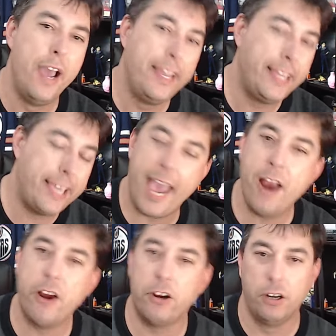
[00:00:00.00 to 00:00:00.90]

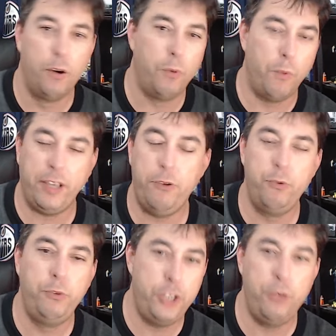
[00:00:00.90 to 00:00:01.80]
care what you
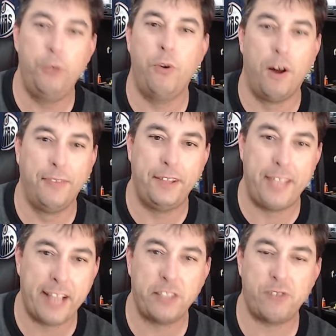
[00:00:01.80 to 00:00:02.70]
do on the
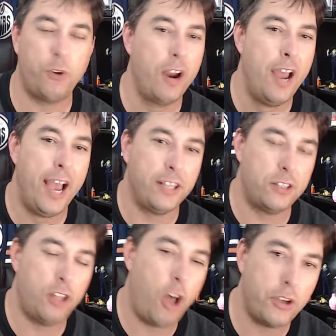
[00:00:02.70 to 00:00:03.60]
dance floor. As
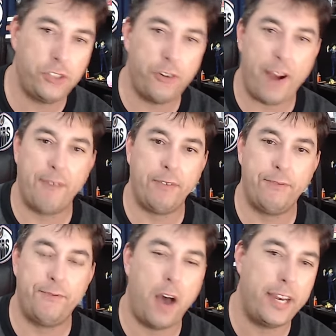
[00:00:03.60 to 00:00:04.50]
long as you're having
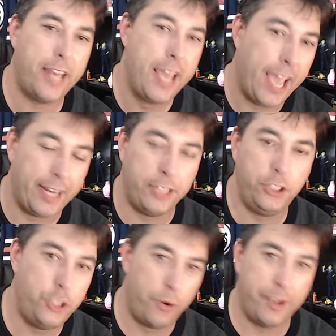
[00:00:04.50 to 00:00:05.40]
fun and
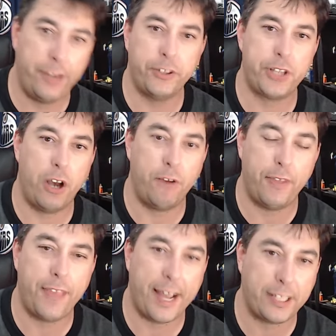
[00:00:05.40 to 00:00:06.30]
enjoying yourself,
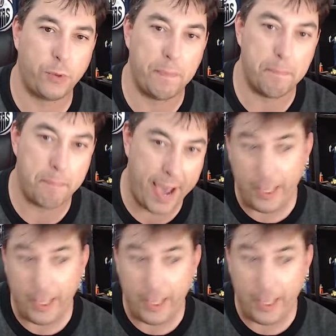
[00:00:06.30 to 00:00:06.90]
that's what matters.